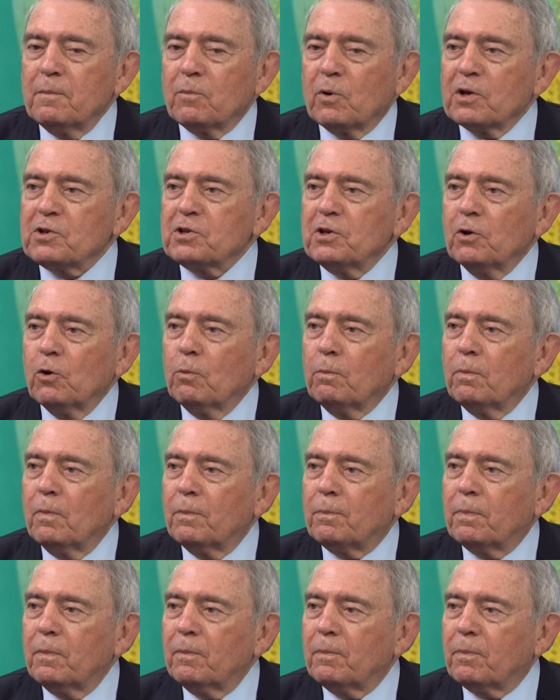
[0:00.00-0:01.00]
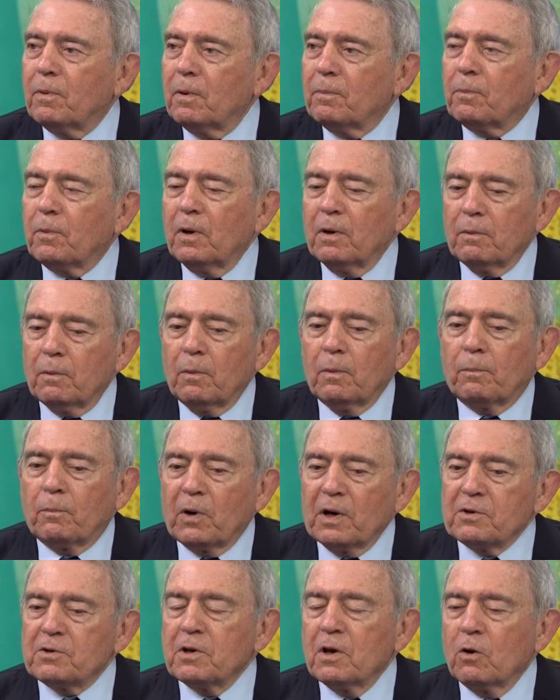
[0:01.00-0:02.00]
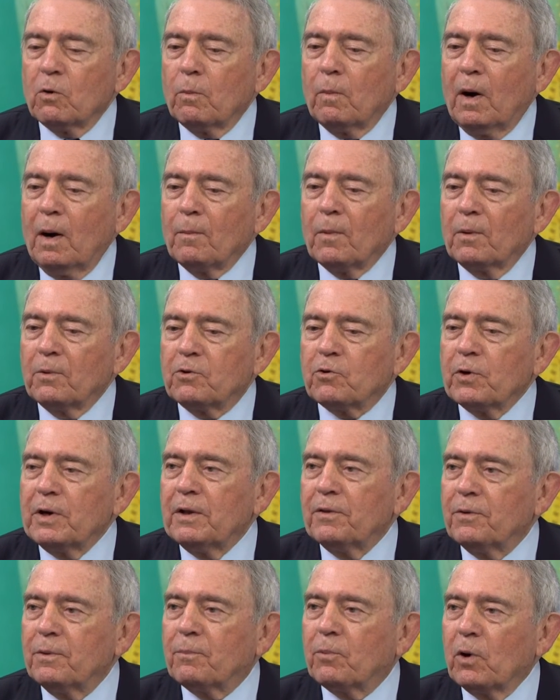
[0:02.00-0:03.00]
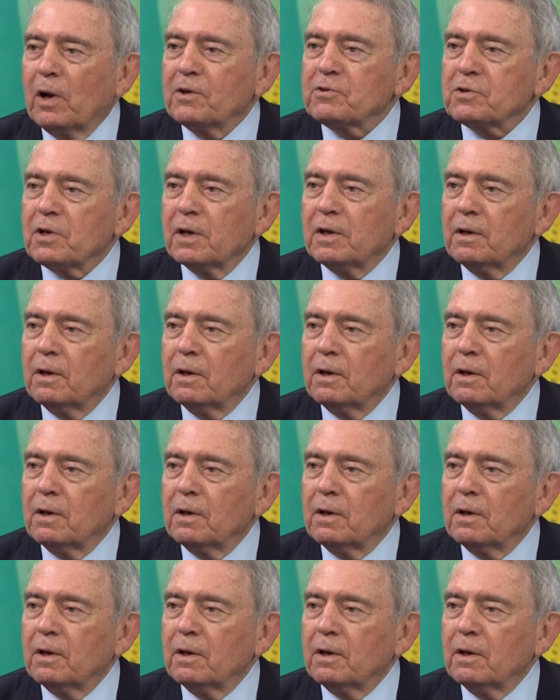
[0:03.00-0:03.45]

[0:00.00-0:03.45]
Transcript: President, is he unfairly treated? Uh, uh, President Obama treated the press